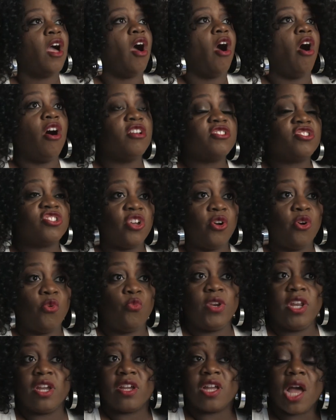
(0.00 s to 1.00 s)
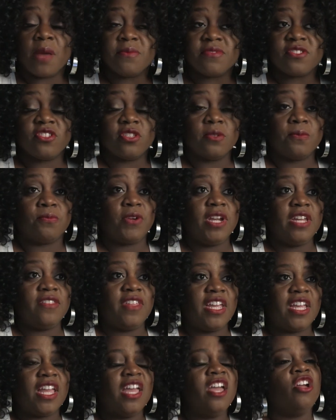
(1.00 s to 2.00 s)
also, when it comes to the
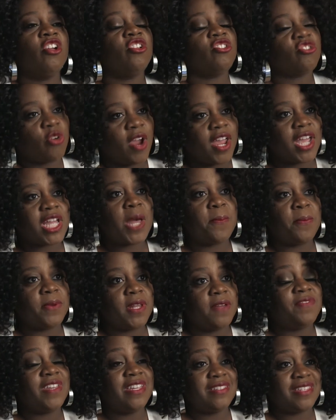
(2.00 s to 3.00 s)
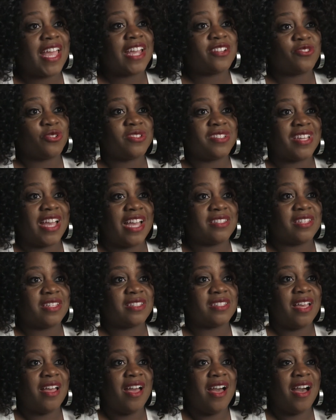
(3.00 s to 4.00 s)
breathing, try a couple of these
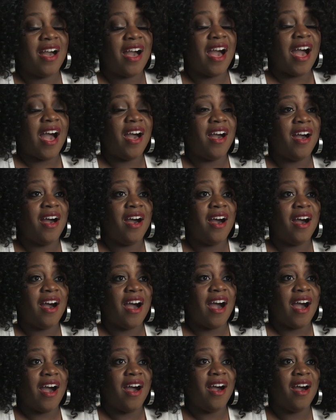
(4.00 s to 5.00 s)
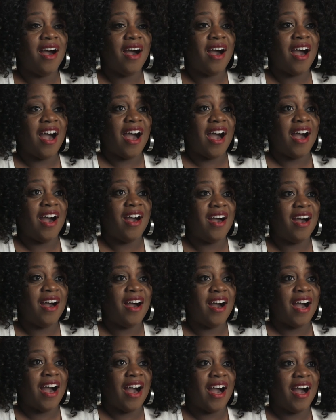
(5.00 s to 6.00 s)
exercises. Ha, ha, ha,
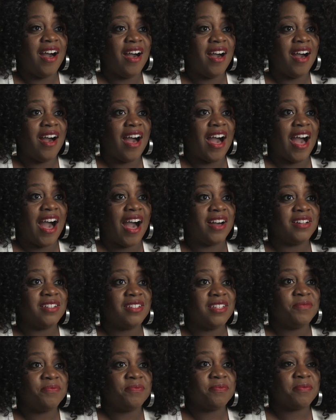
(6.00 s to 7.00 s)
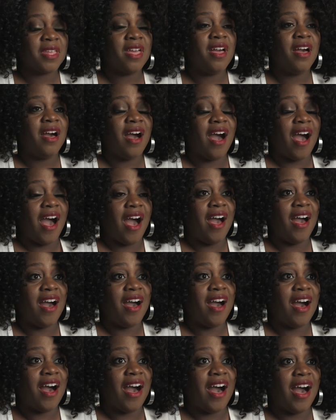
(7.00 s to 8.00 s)
ha, ha. Ha,
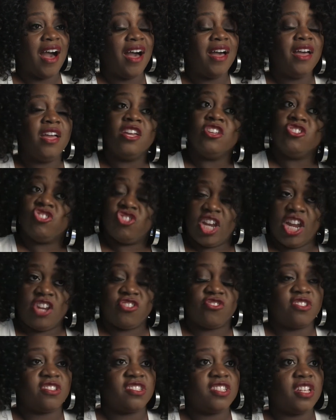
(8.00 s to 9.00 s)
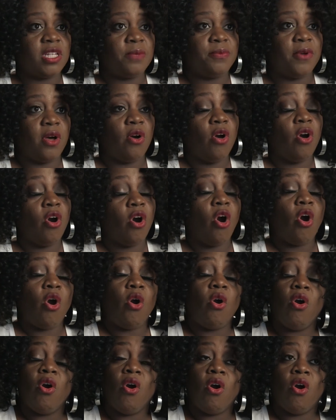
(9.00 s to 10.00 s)
ha. Change the syllable,
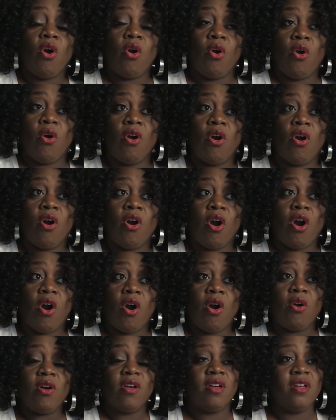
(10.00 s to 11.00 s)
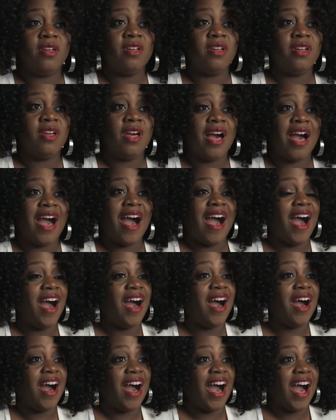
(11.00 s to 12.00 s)
ho, ho, ho,
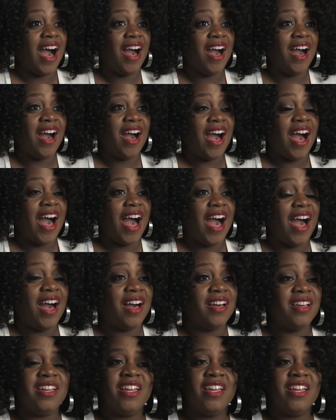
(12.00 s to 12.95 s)
ha, ha, ha.